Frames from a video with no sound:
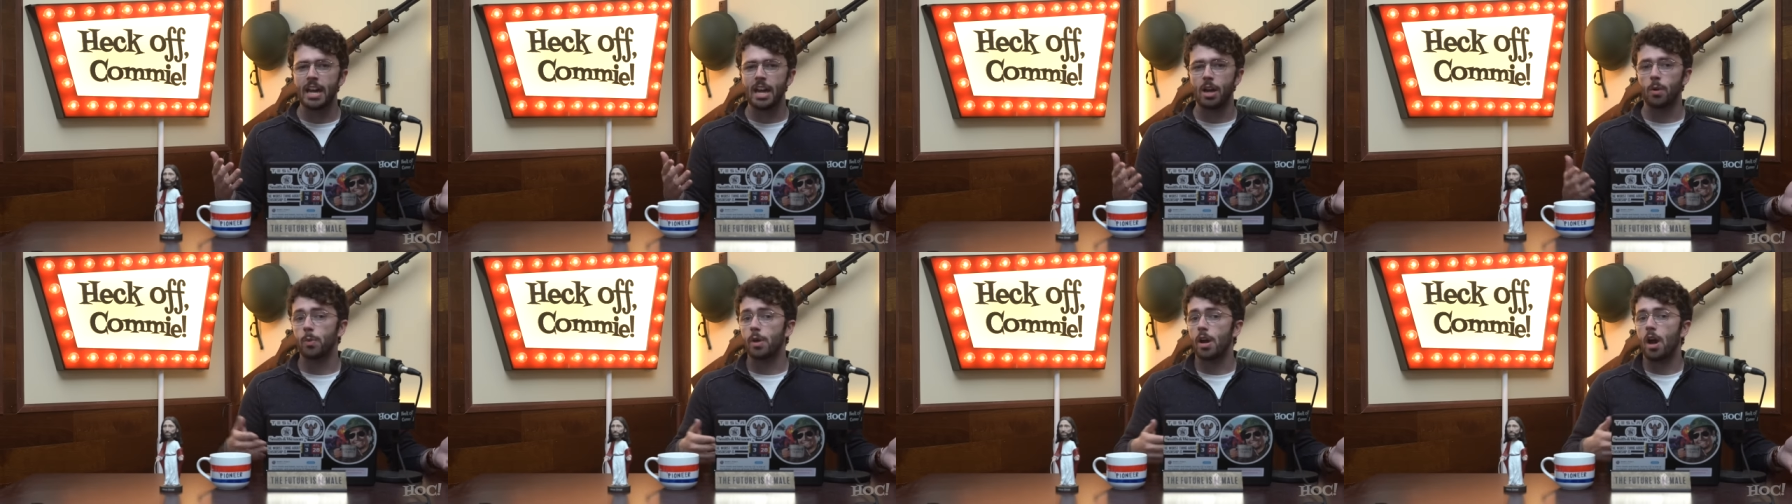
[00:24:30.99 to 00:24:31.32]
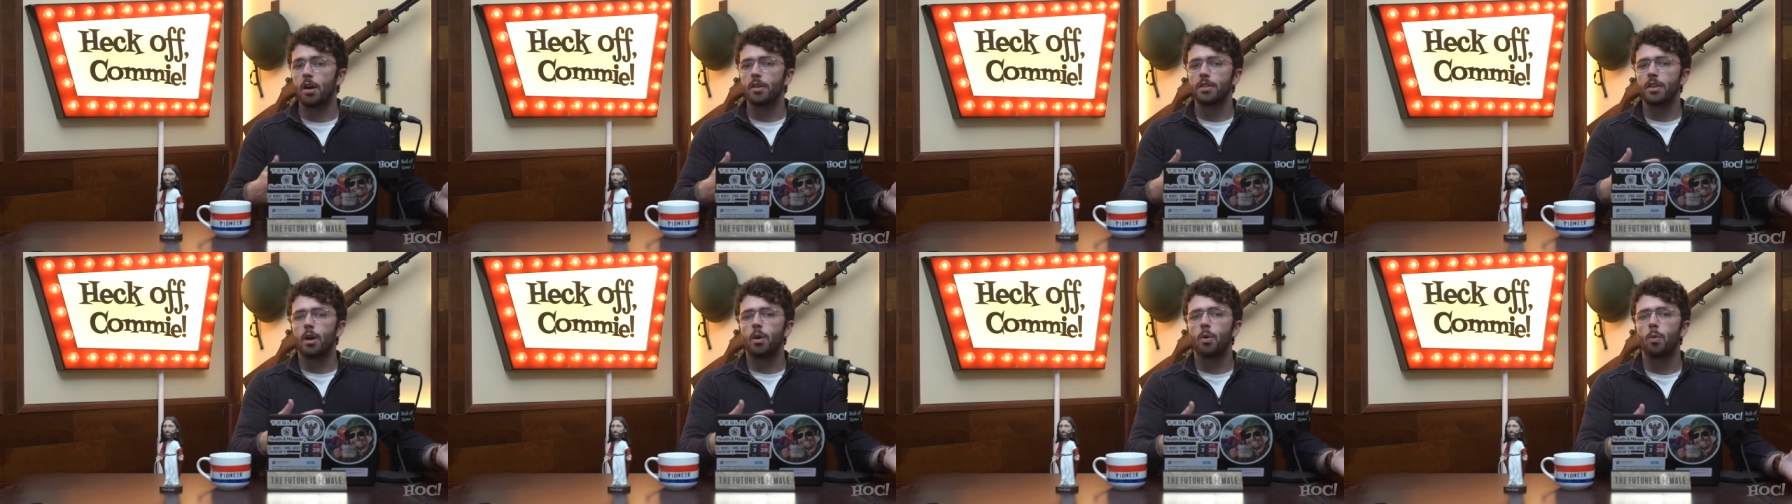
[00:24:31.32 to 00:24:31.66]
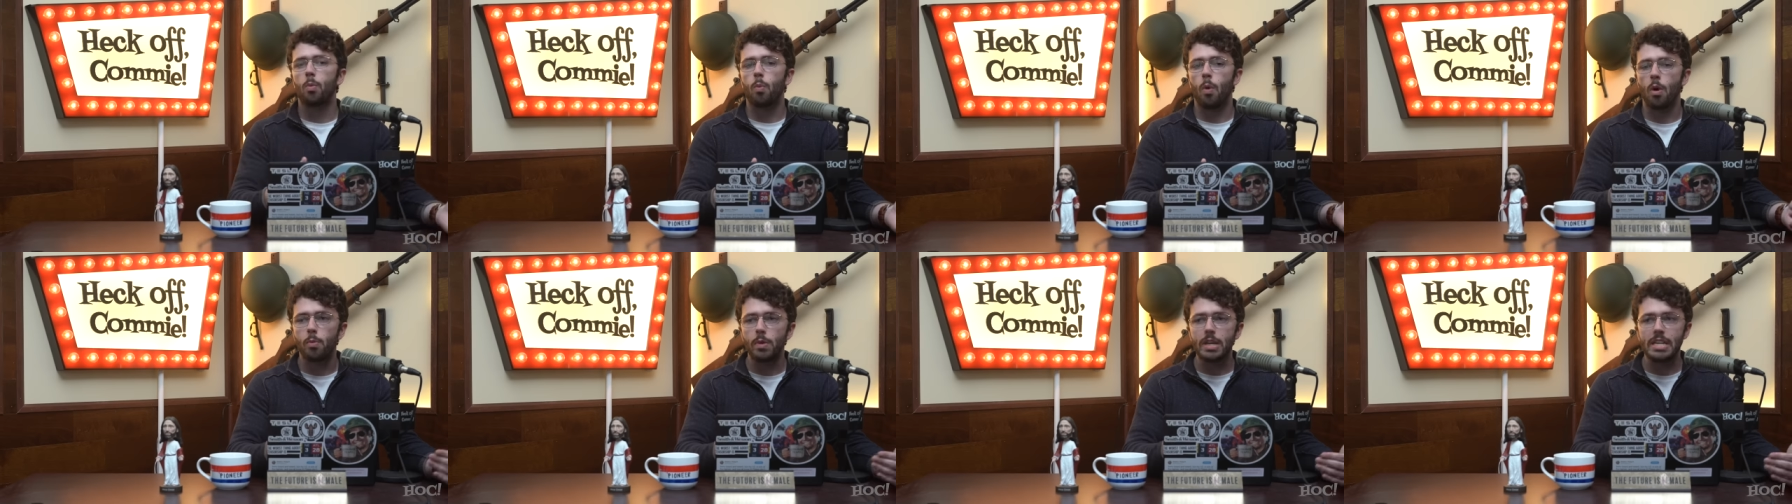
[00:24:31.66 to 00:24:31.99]
and we all know
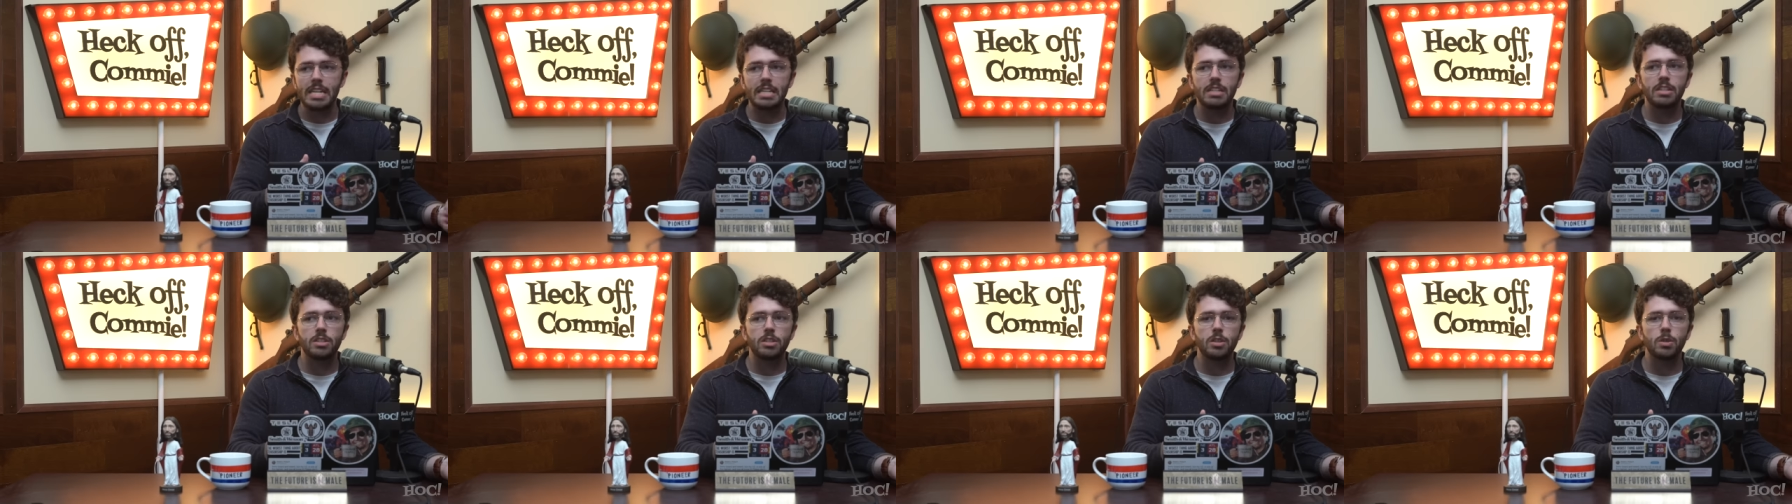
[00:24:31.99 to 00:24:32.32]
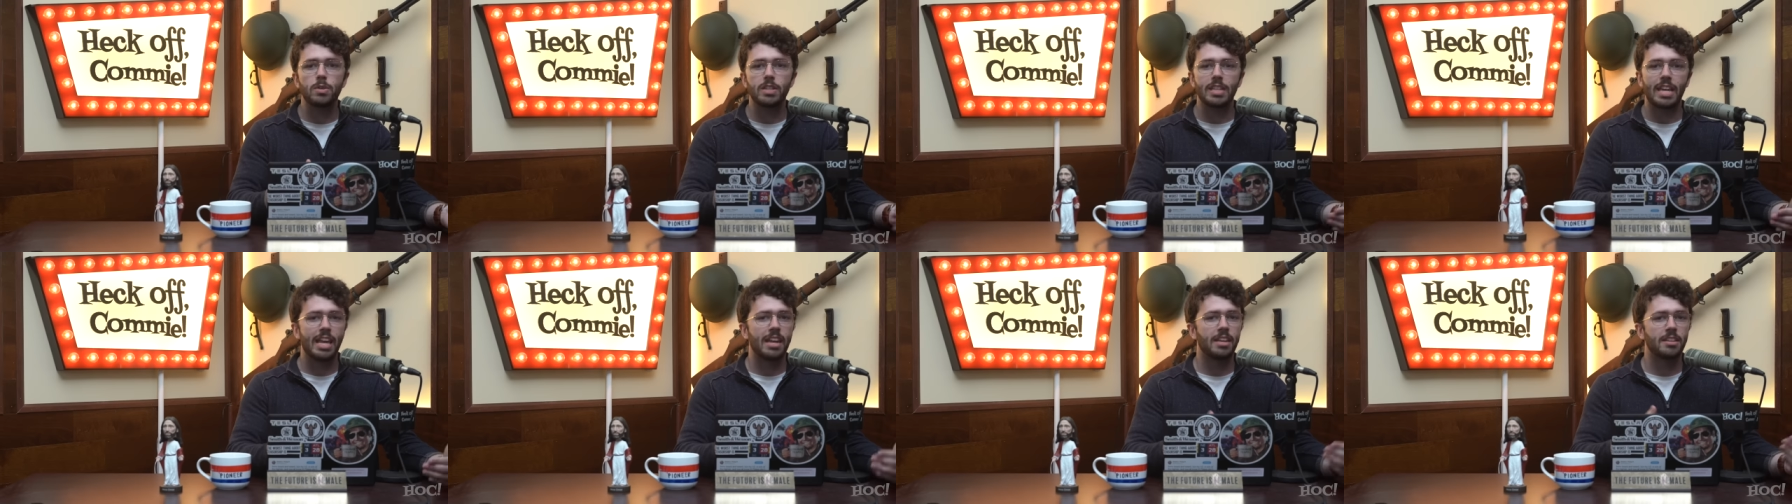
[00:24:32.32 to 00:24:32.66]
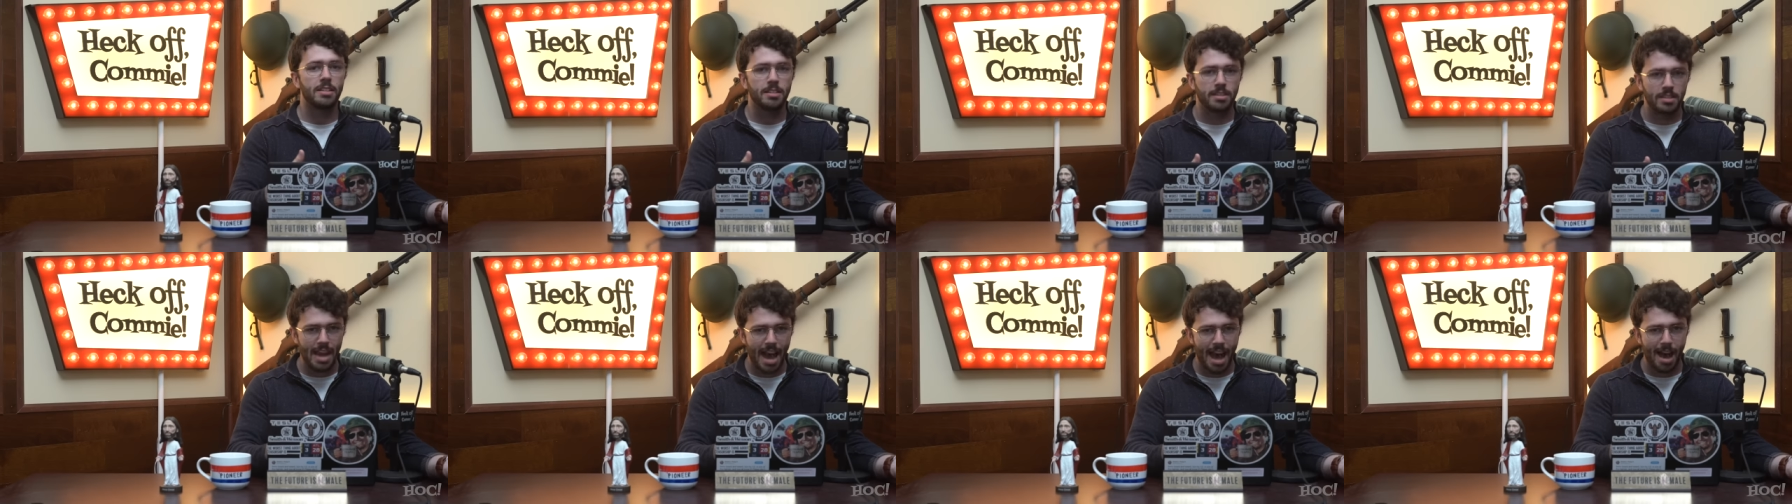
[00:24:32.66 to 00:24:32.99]
what we need to do to get it
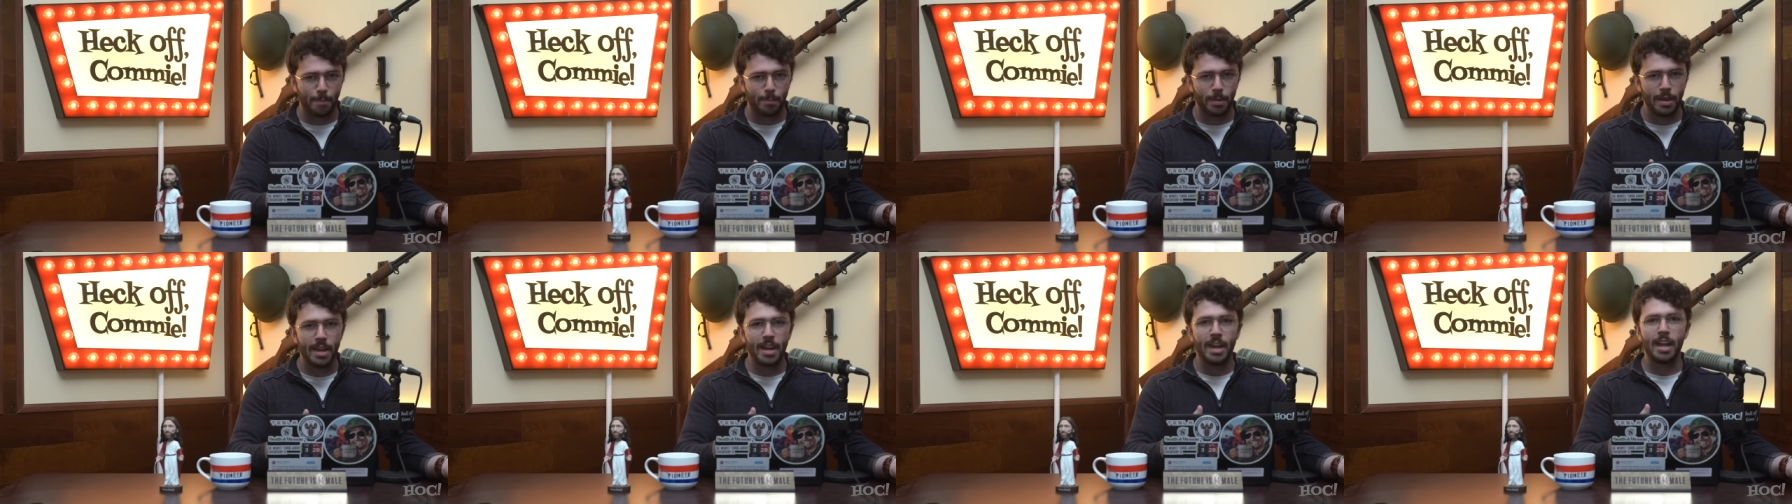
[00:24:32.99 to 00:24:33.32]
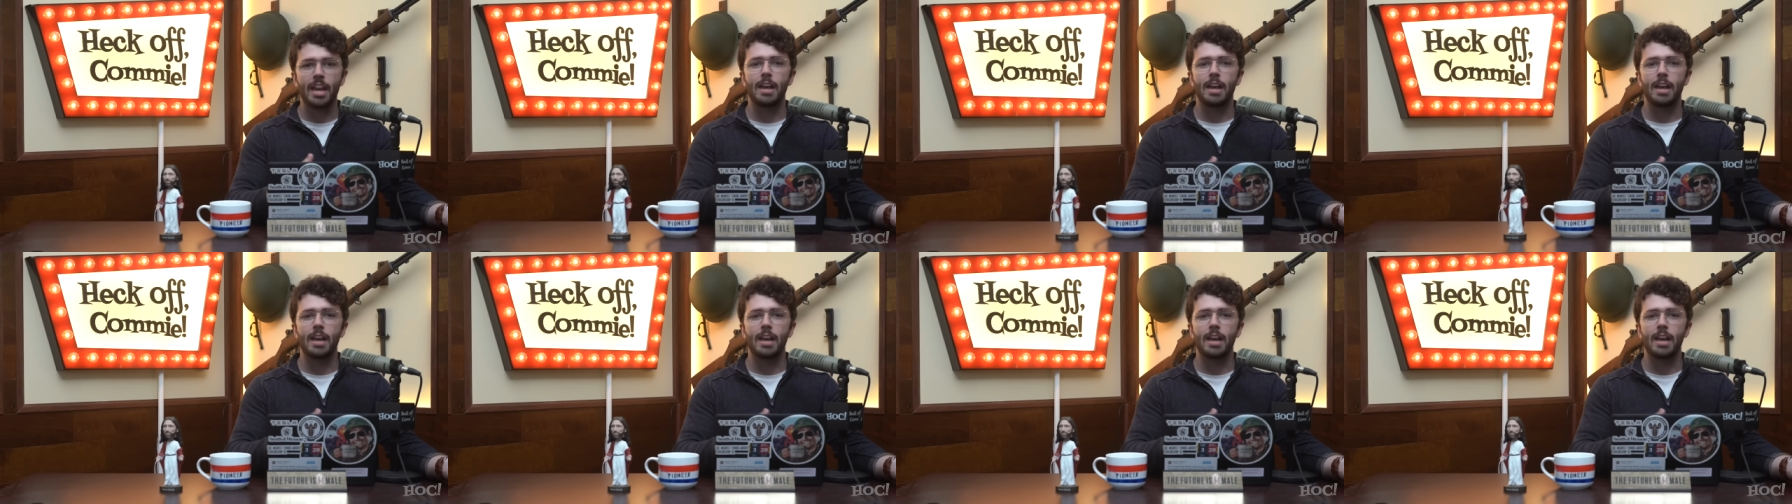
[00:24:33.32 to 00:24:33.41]
to stop.